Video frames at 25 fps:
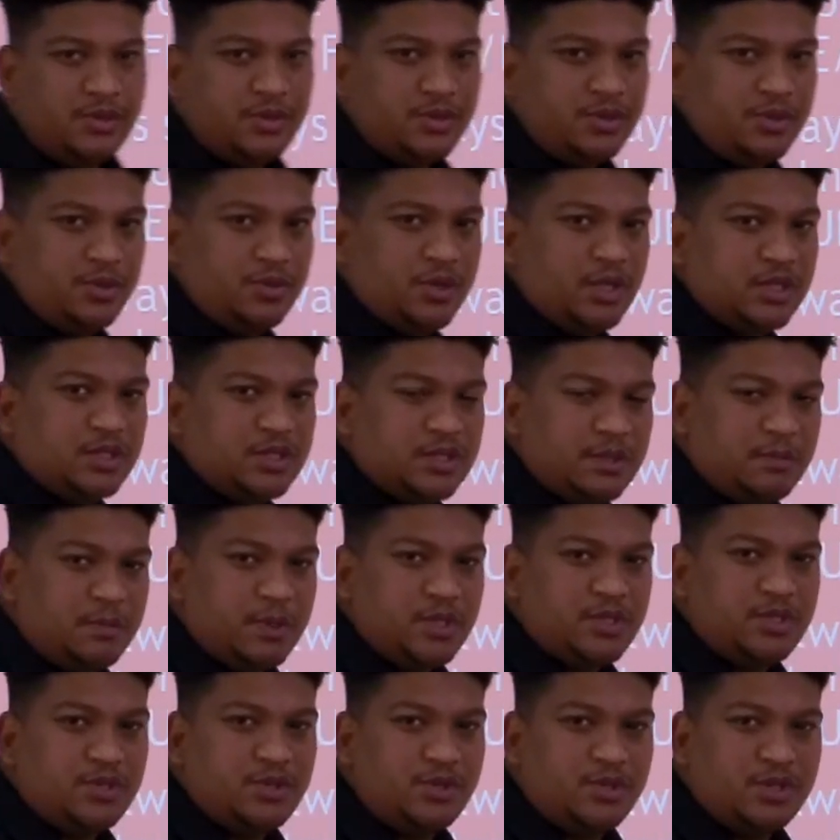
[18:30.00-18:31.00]
You are
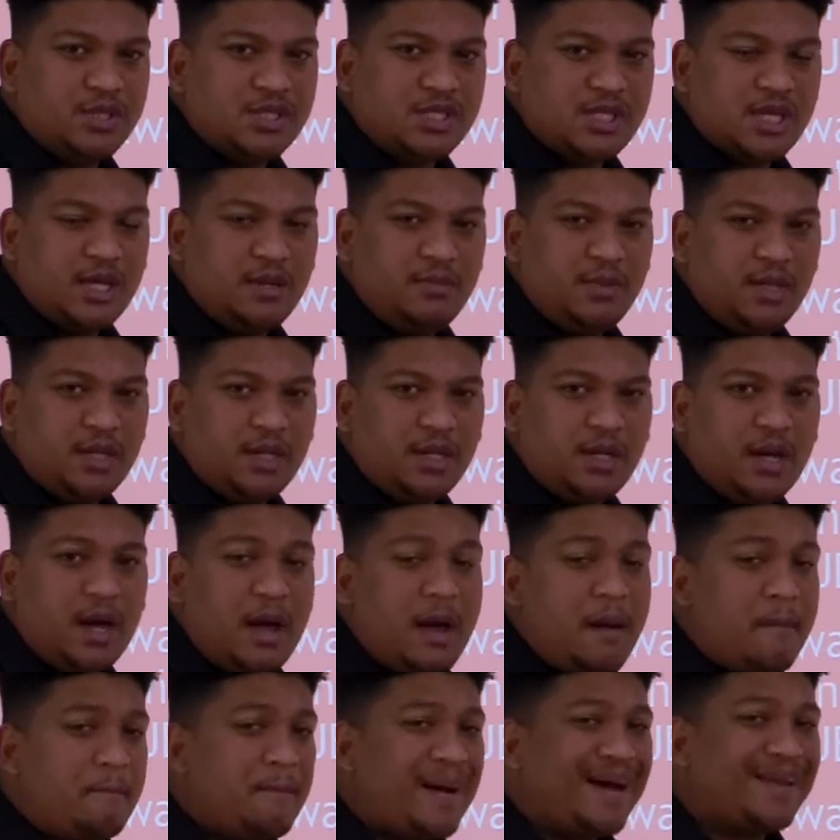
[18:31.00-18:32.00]
supposed to do the same here.
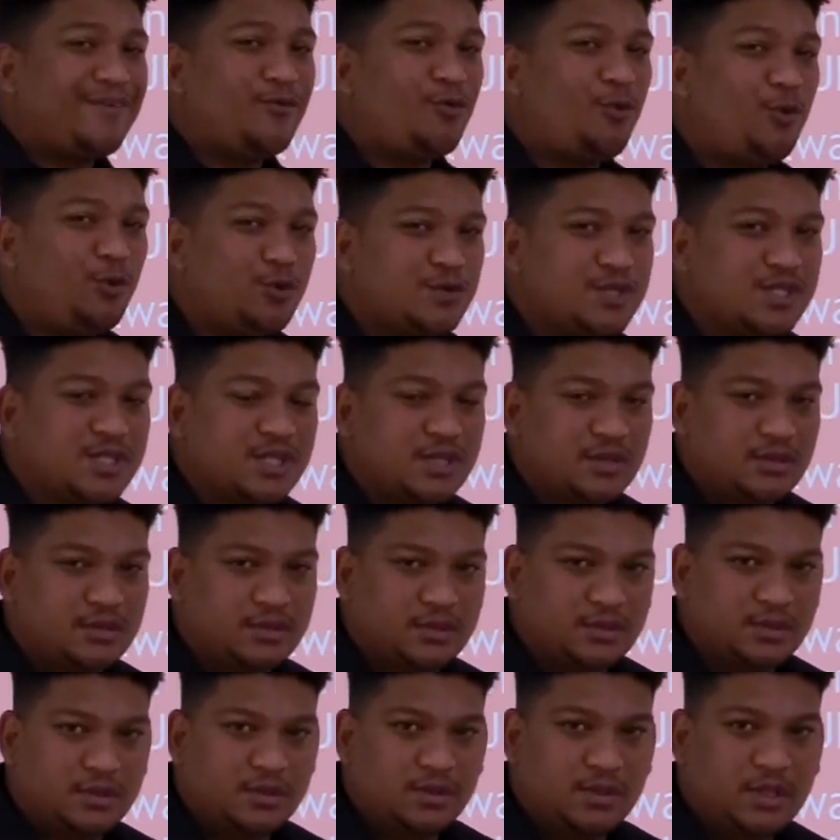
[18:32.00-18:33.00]
But also,
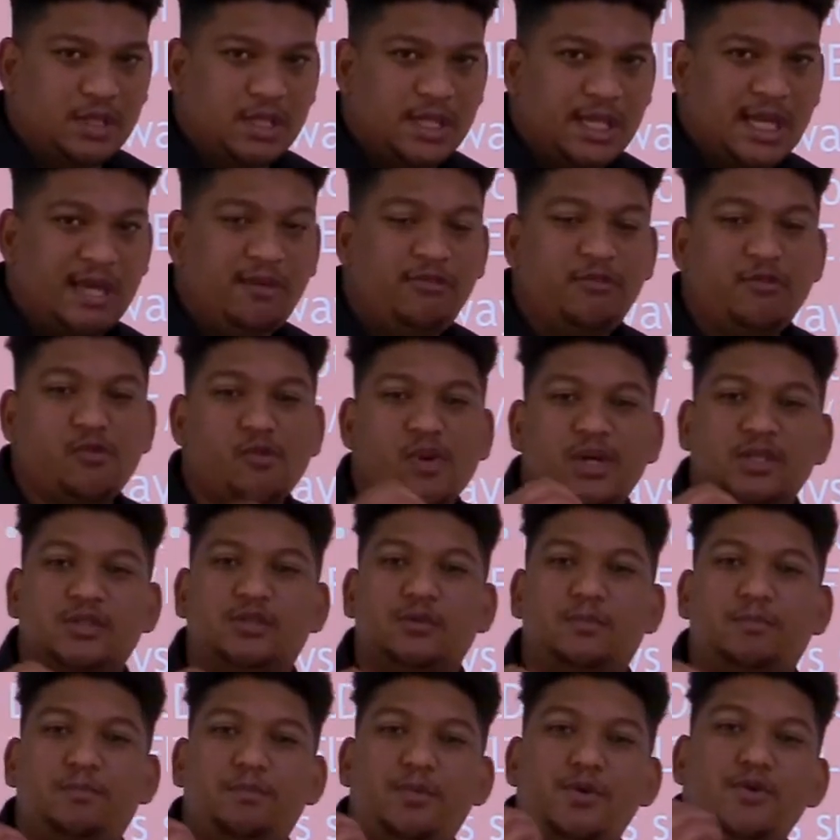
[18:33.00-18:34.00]
if you want
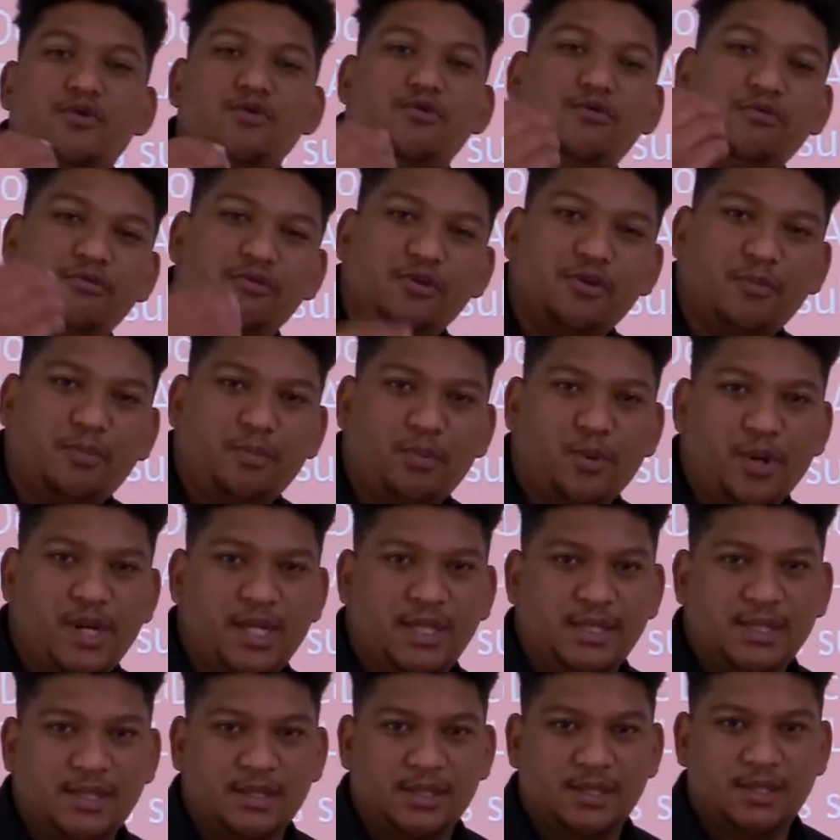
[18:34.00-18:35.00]
to prove your
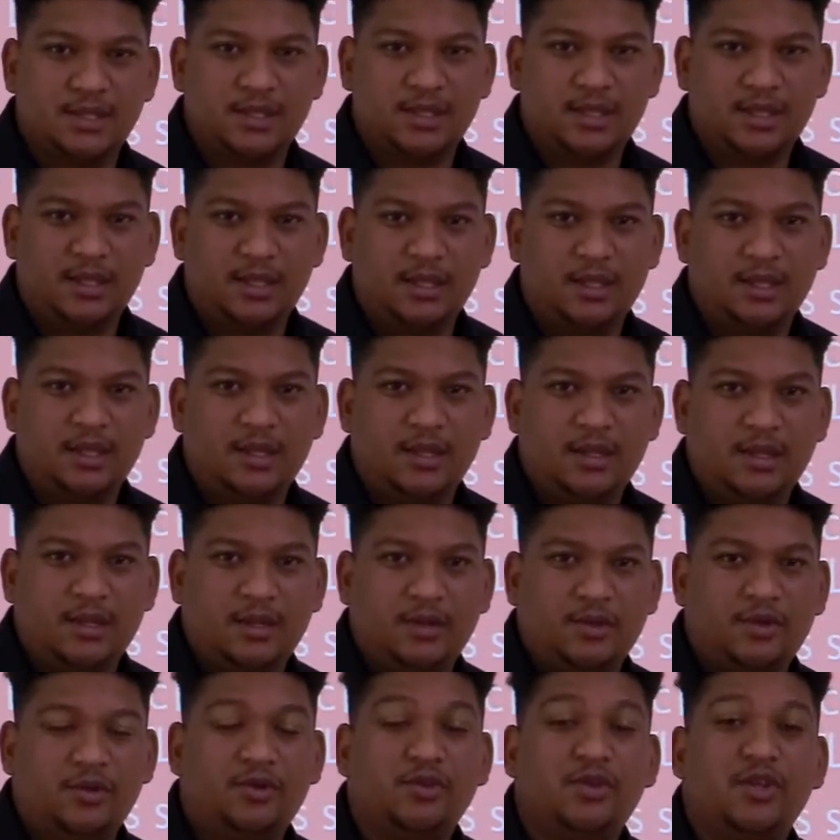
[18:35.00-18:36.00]
point
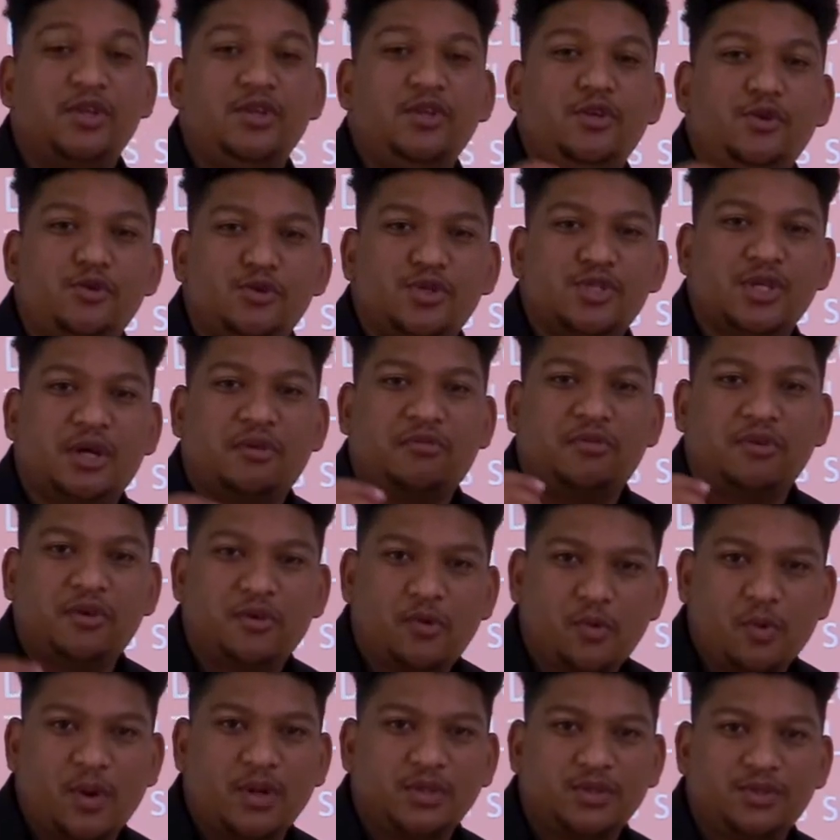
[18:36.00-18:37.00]
through the use of a
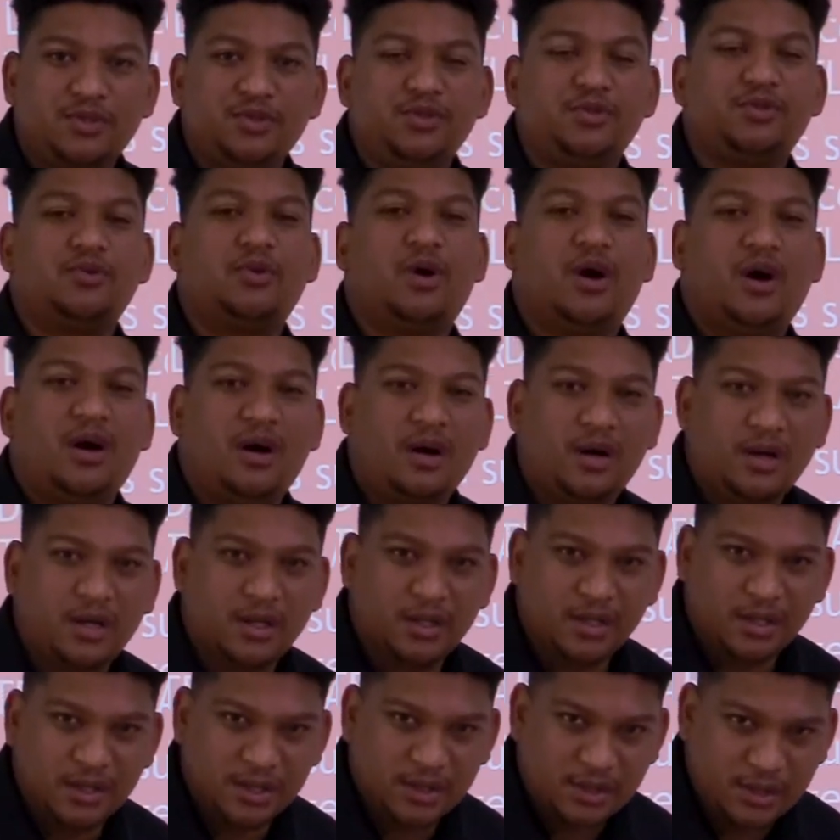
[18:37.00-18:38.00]
quote, you are
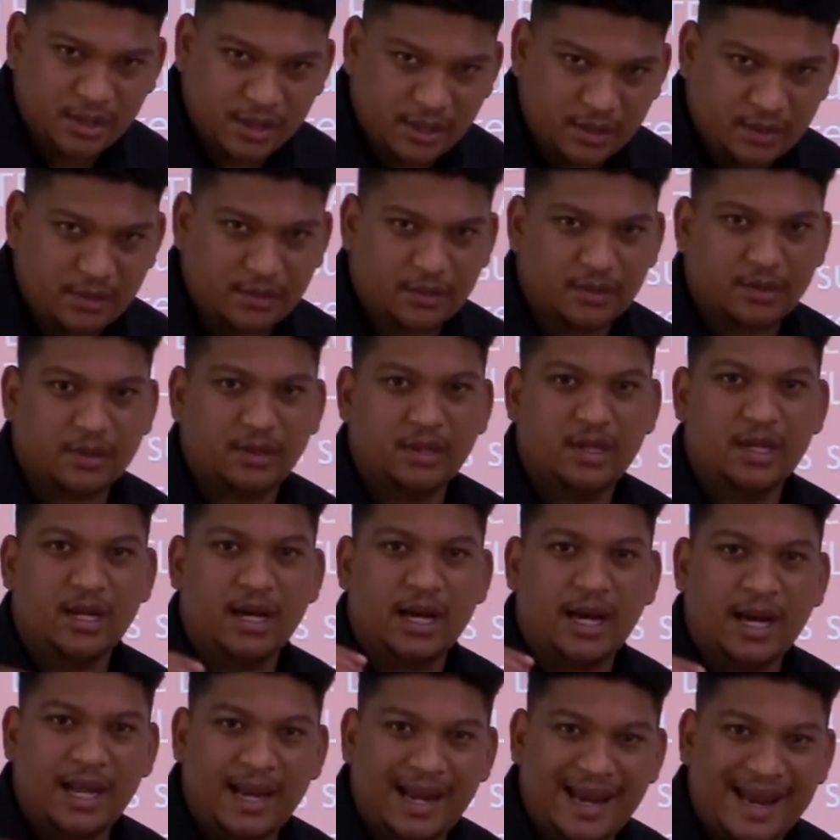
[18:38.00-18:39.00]

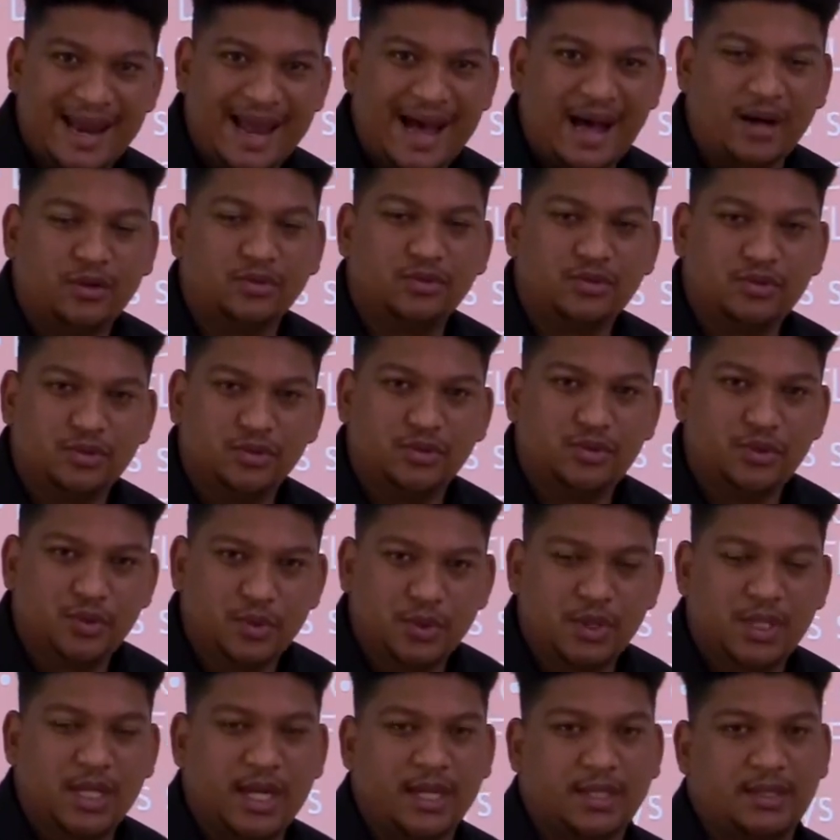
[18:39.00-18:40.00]
allowed to
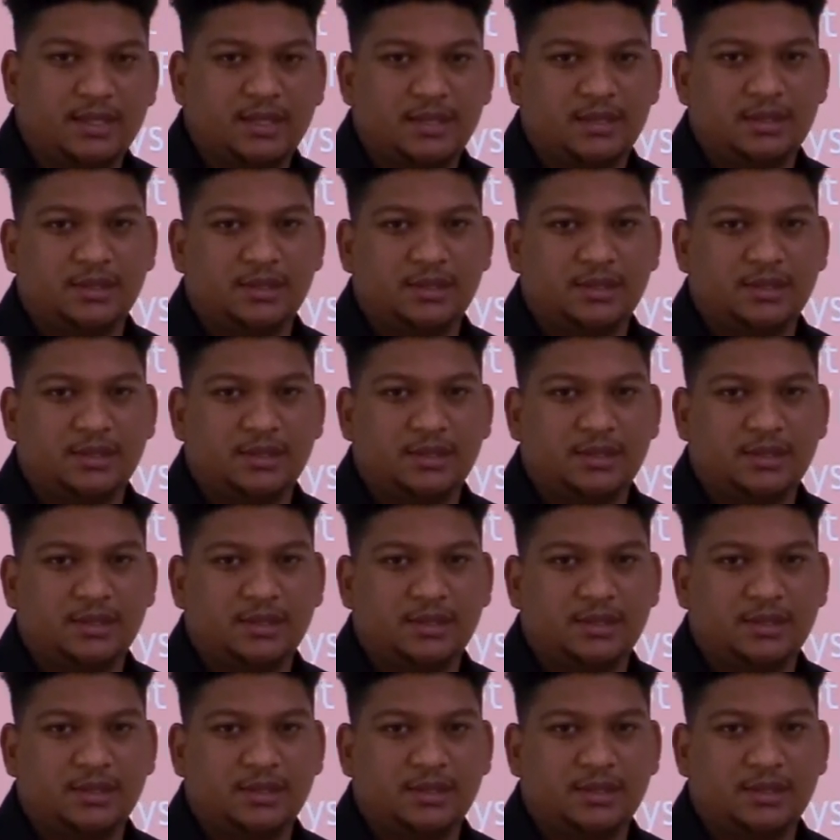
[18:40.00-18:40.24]
do that.